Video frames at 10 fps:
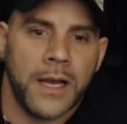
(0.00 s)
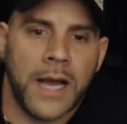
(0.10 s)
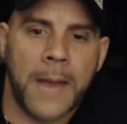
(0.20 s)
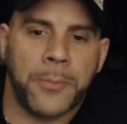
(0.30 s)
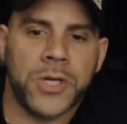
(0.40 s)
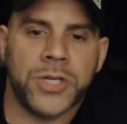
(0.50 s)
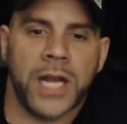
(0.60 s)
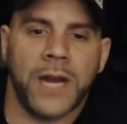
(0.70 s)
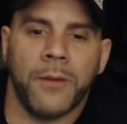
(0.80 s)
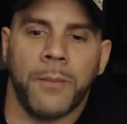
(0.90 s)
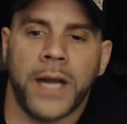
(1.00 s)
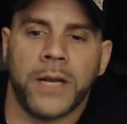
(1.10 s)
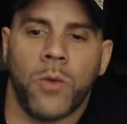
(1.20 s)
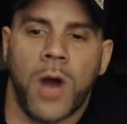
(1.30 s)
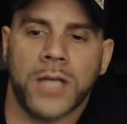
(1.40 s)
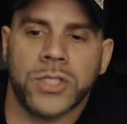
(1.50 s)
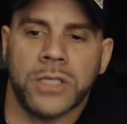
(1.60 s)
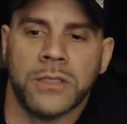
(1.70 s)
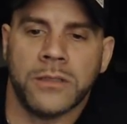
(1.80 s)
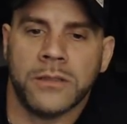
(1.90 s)
I appreciate everybody
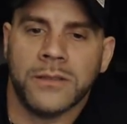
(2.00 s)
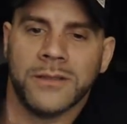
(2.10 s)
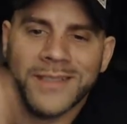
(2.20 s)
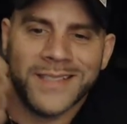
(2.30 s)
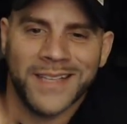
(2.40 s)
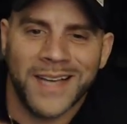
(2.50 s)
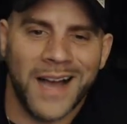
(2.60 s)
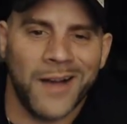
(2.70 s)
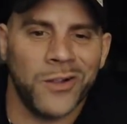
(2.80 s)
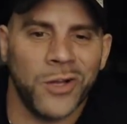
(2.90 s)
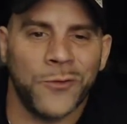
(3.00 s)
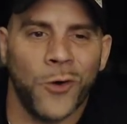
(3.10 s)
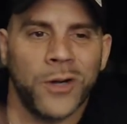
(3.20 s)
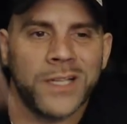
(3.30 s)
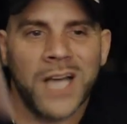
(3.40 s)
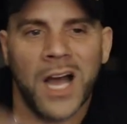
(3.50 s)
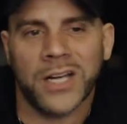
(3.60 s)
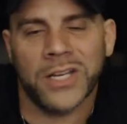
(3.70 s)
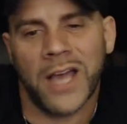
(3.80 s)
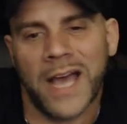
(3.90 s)
watching. Uh, I look forward to
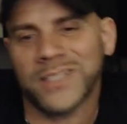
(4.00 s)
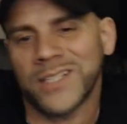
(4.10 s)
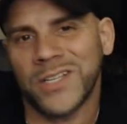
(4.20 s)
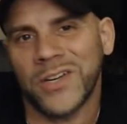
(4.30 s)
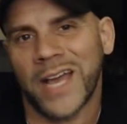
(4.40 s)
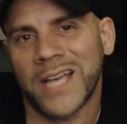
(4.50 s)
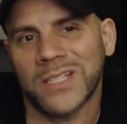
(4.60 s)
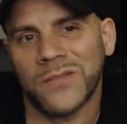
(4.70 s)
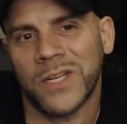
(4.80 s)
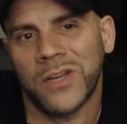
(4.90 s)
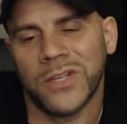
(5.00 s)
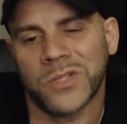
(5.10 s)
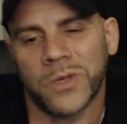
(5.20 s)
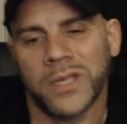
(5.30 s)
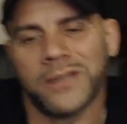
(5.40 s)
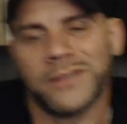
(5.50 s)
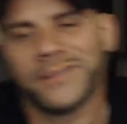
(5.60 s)
talking to you guys and seeing you guys in the video this week.